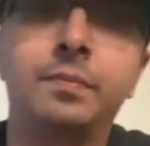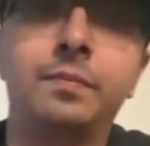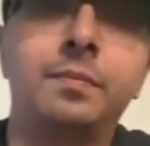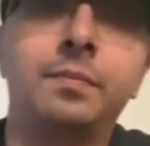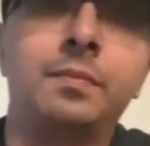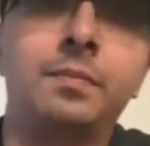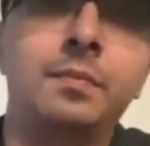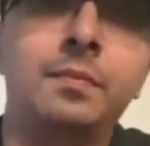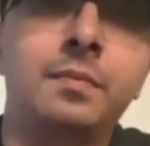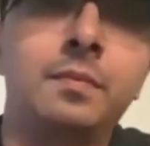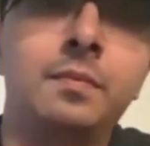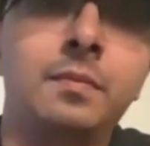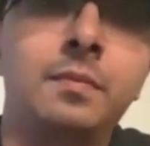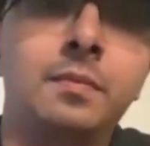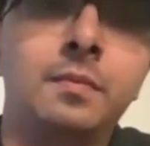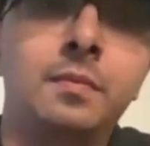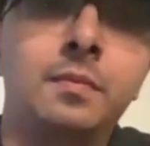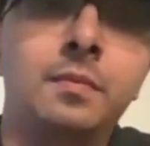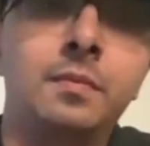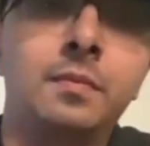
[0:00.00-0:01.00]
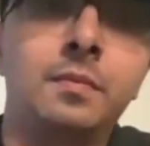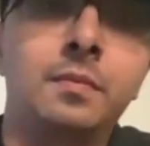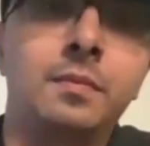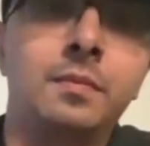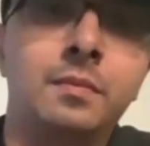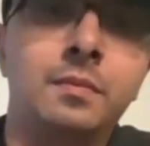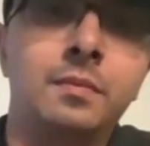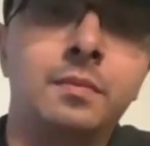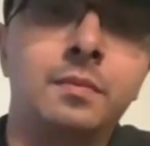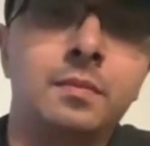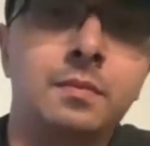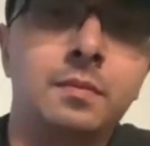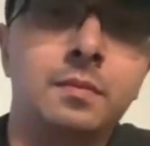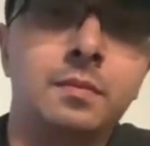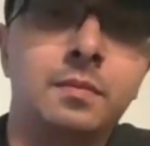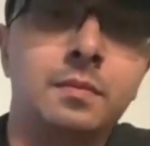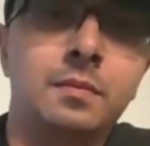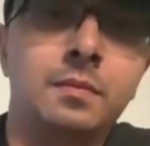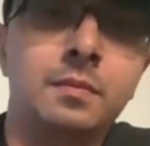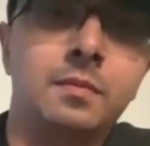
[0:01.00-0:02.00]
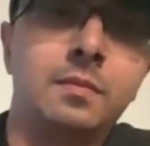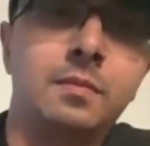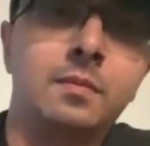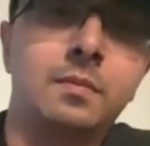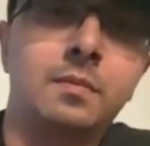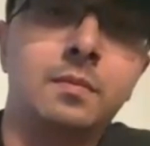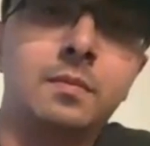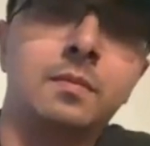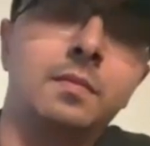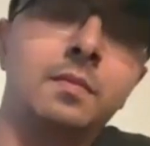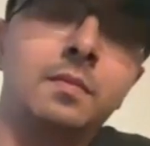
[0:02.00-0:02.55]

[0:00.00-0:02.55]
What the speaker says: Nobody speaks.